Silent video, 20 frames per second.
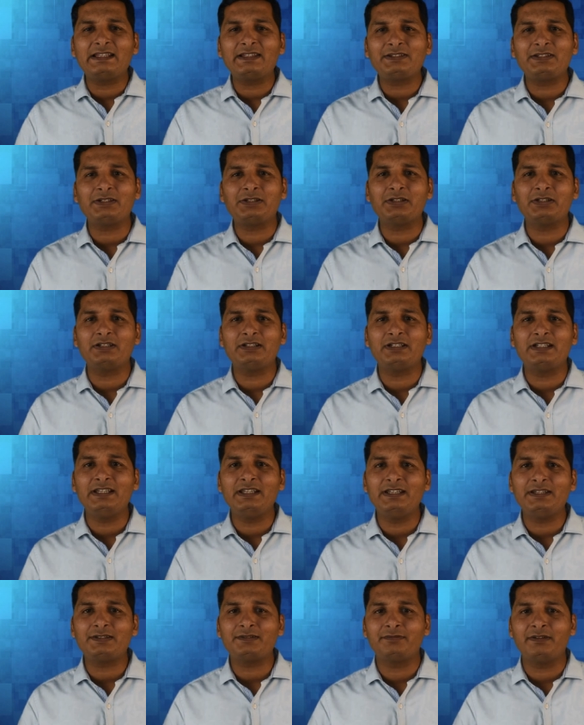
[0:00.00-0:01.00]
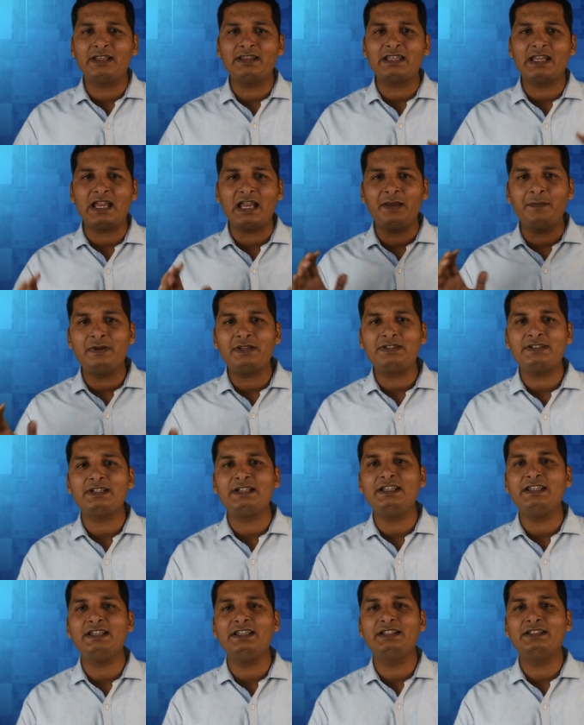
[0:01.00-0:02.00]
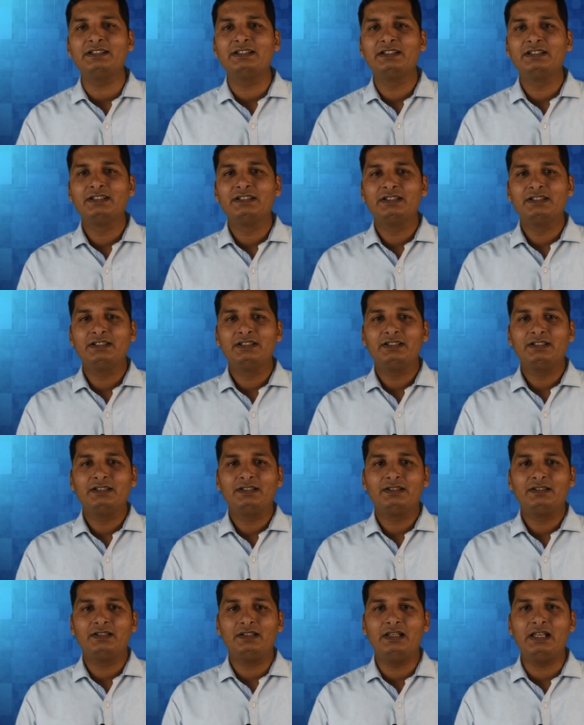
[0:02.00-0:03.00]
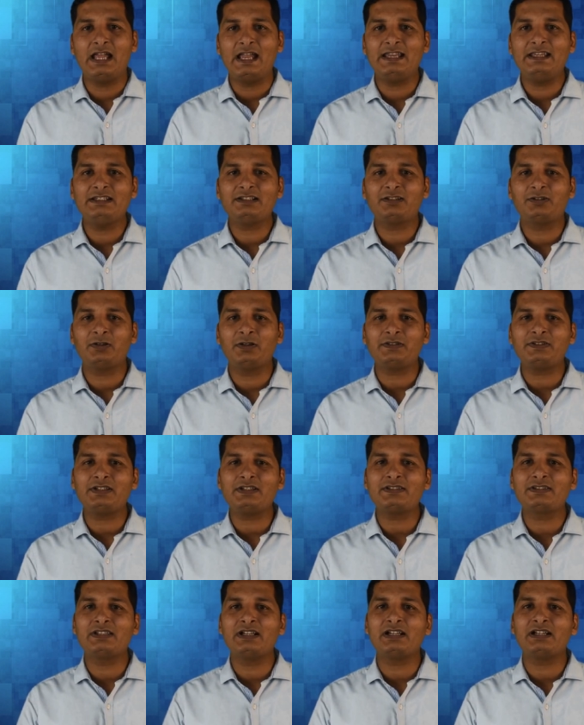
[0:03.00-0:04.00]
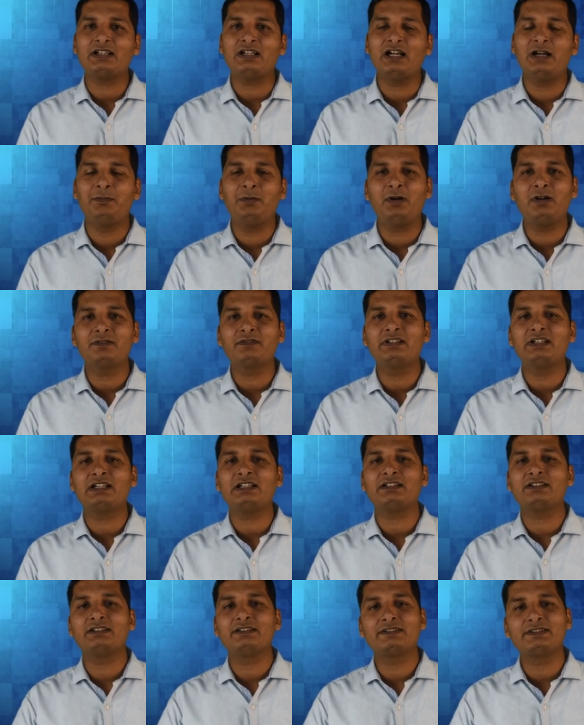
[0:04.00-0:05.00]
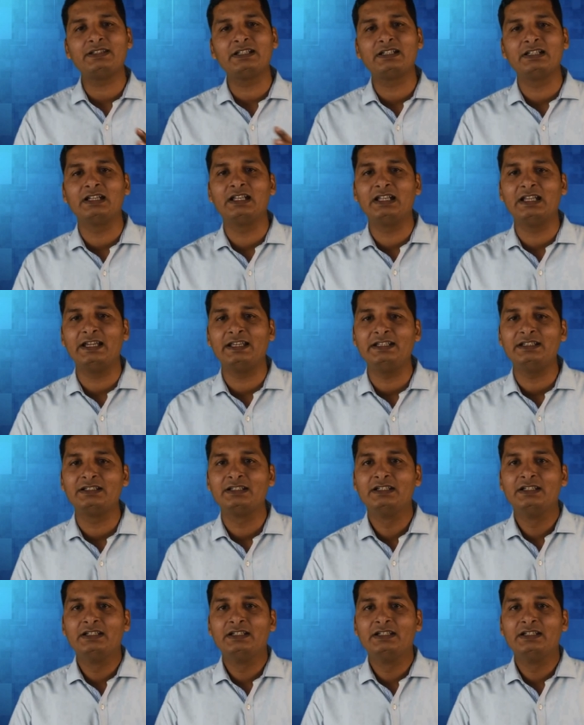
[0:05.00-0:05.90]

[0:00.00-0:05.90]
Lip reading: the securities when the MACD line crosses the above the signal line